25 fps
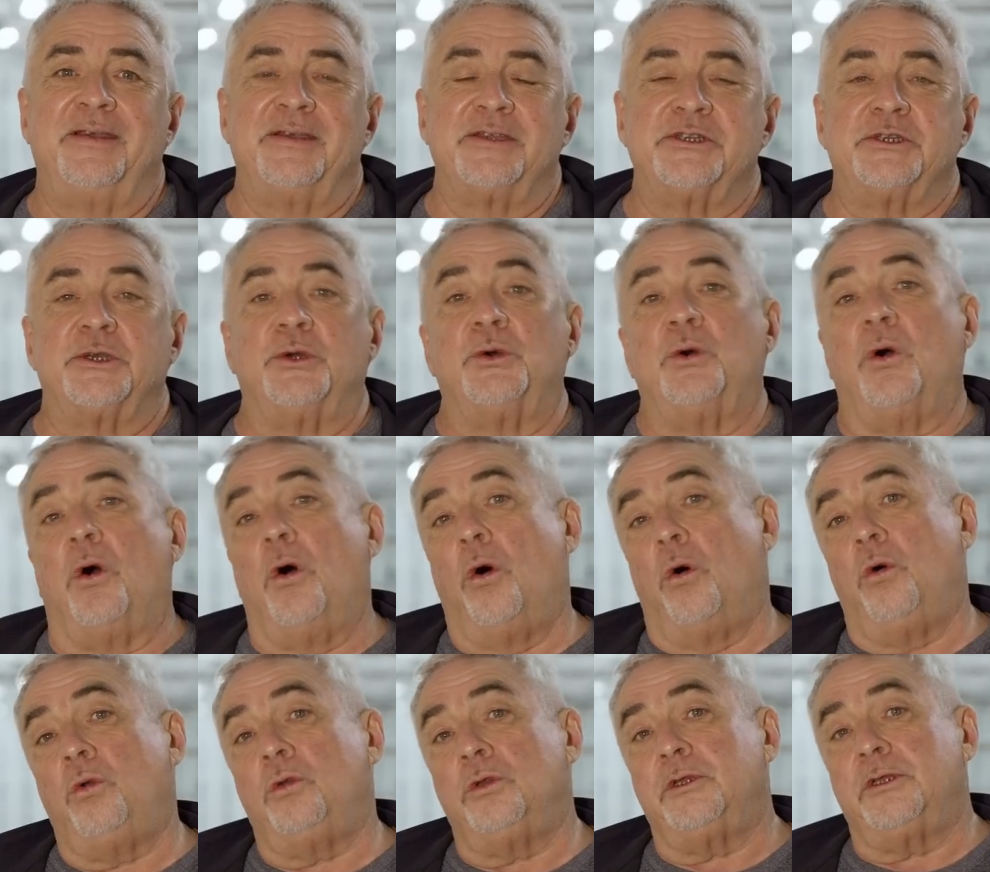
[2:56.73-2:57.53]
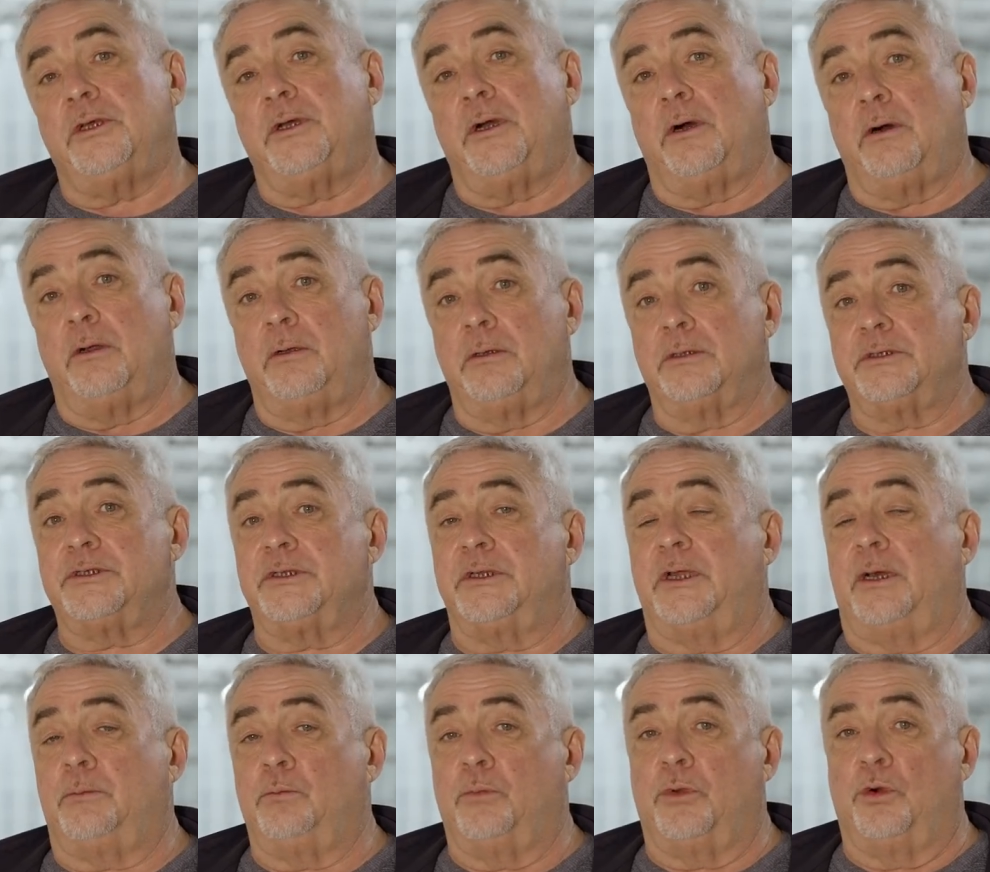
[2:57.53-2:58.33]
So all the
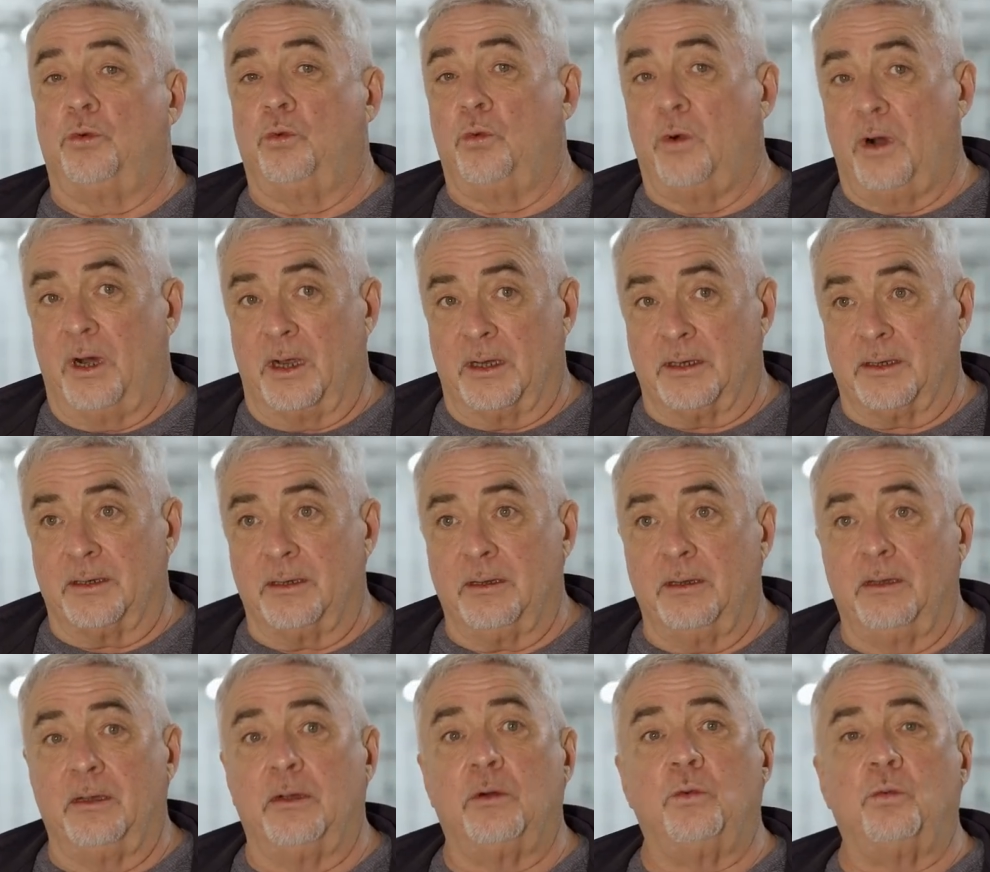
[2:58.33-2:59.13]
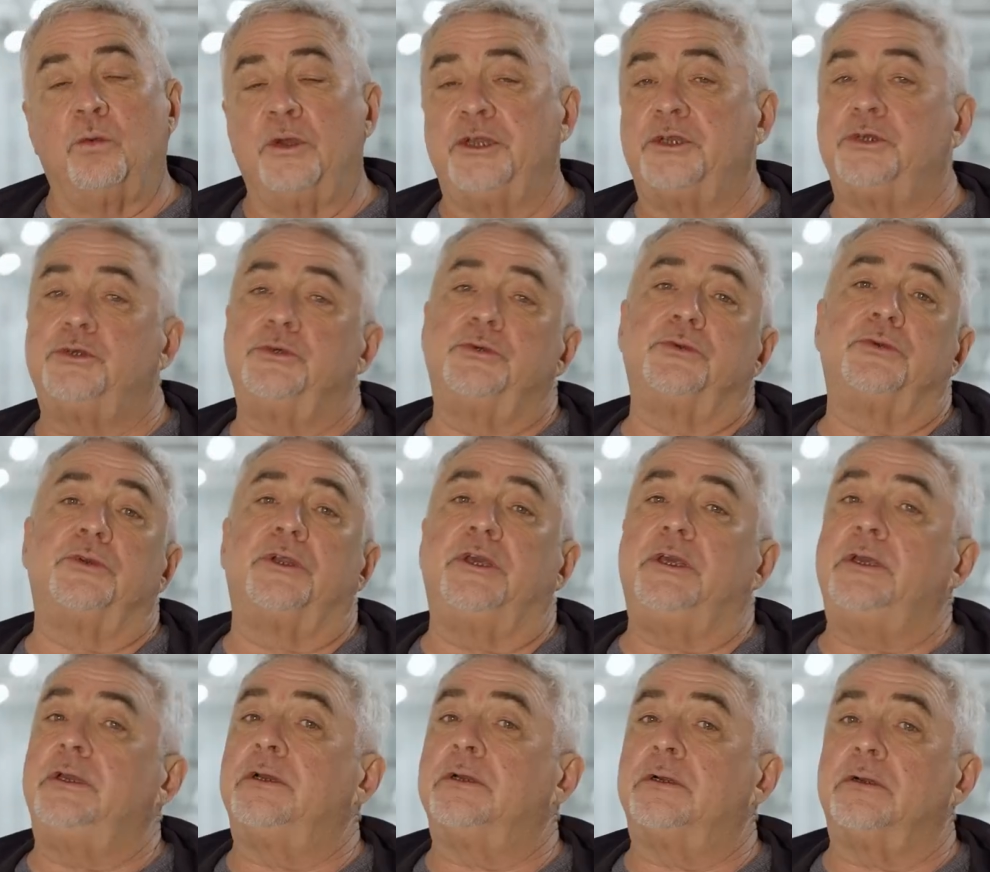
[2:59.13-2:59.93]
holes number one we do doing
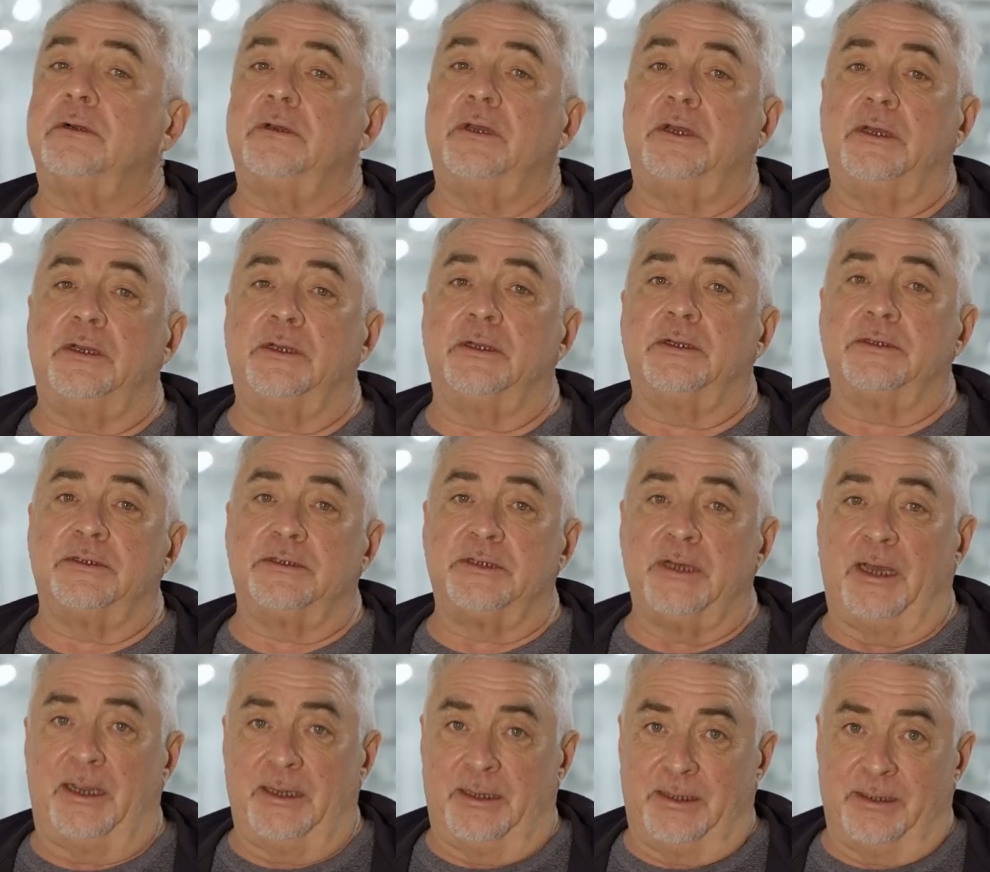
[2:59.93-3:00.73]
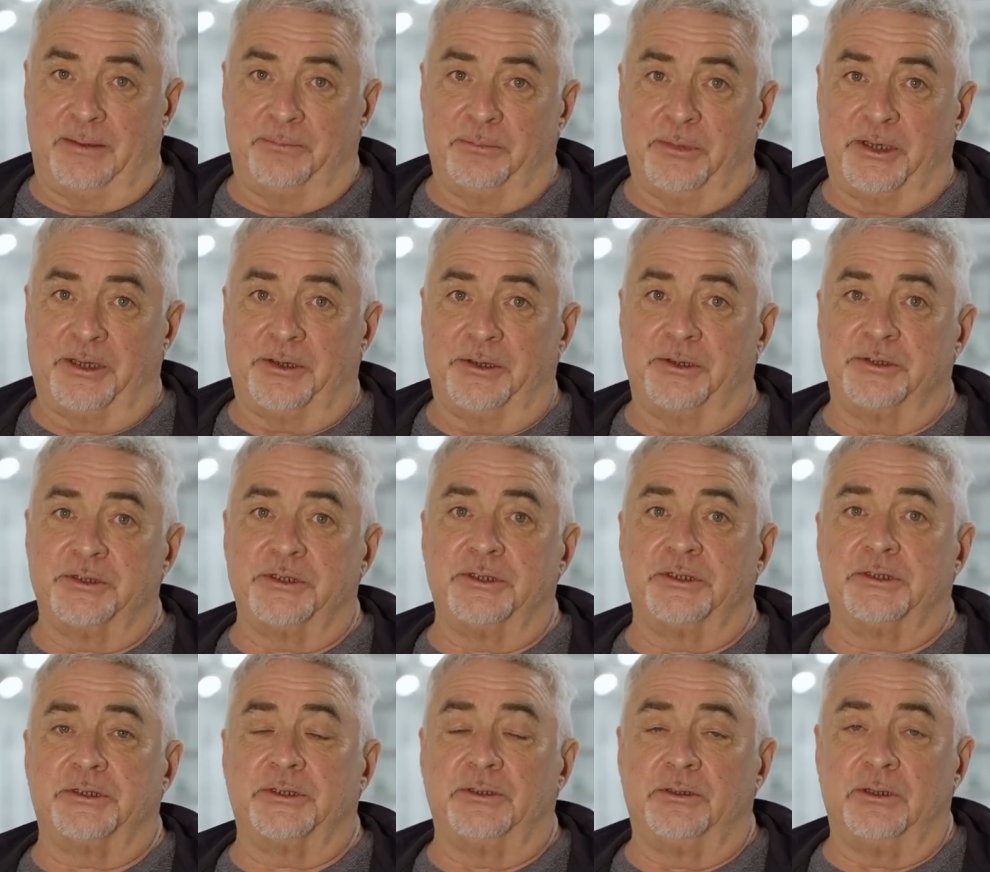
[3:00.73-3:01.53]
here in Antalya because
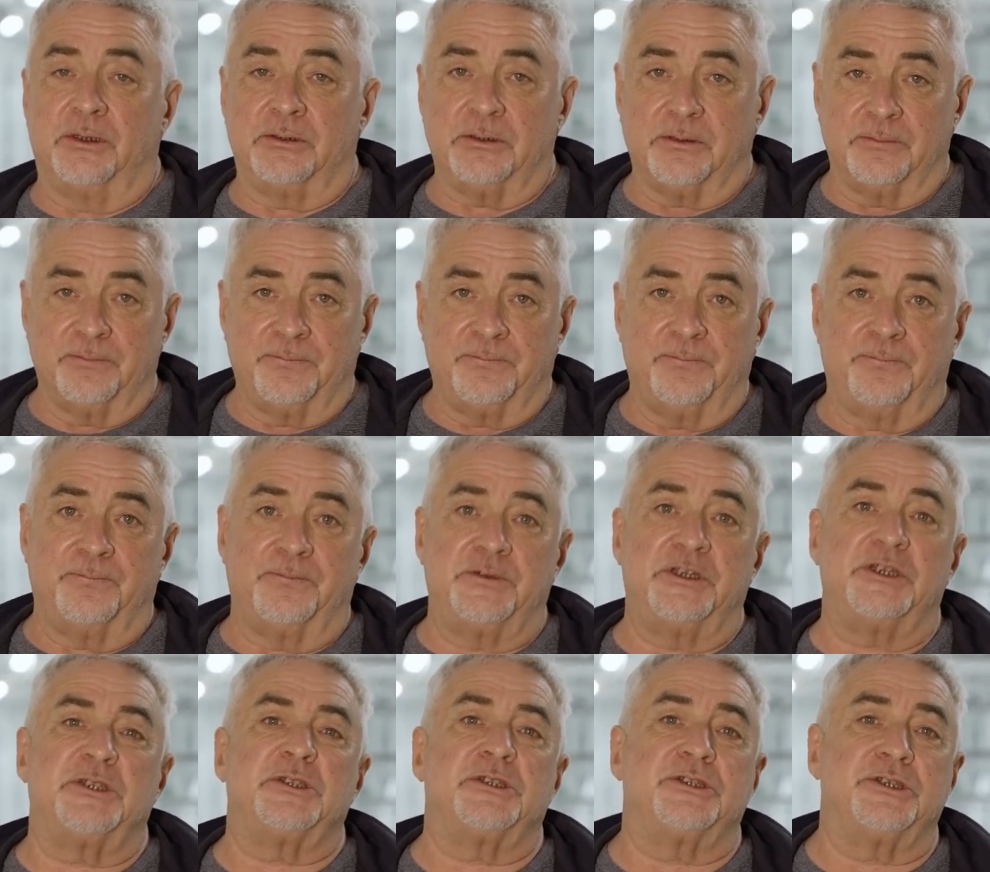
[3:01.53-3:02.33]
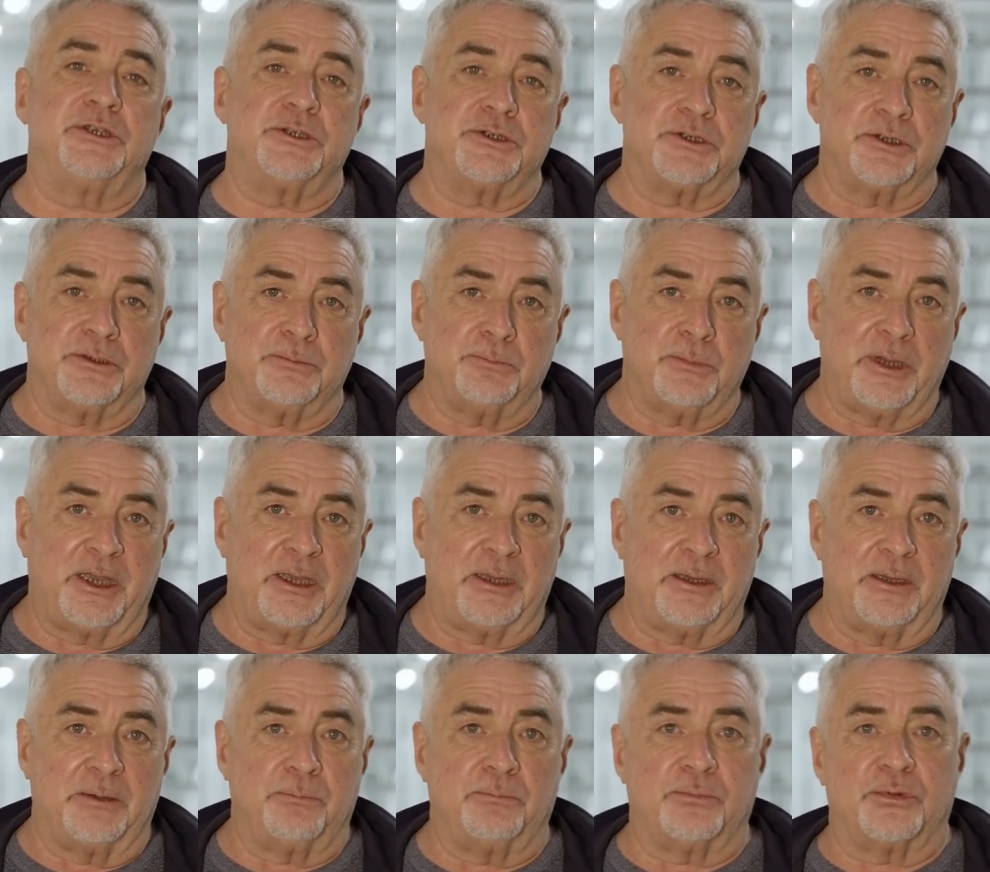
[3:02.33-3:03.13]
it's a lot of decision
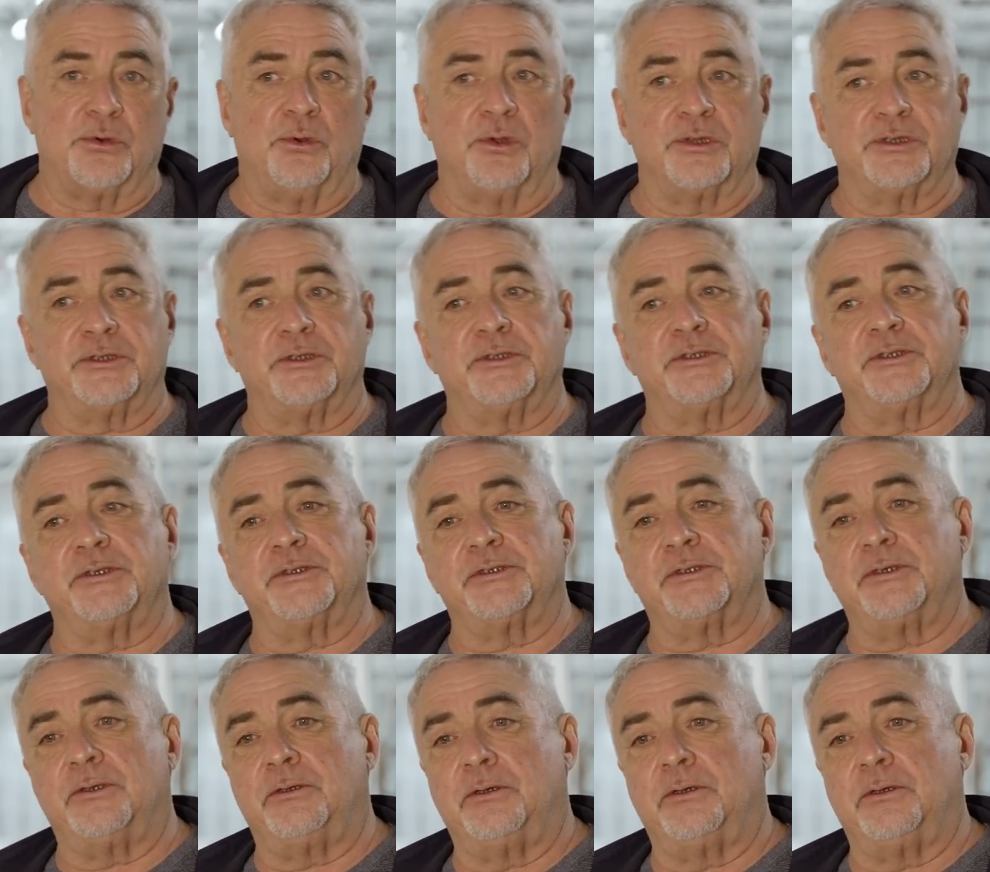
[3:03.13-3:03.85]
making processes,